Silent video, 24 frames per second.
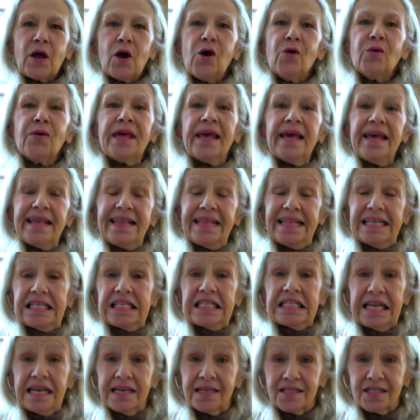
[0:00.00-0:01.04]
Okay,
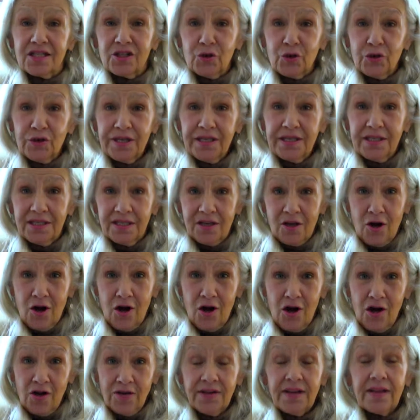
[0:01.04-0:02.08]
this next story is
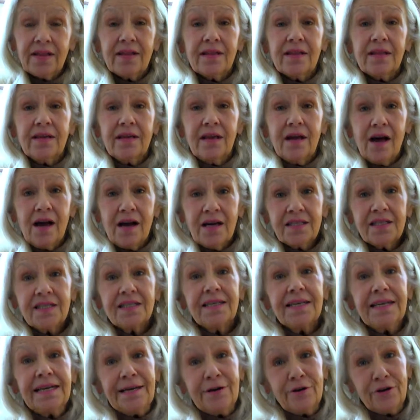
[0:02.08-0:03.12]
called The
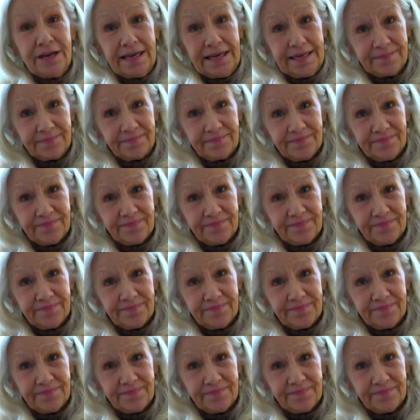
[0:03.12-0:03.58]
Lost Earring.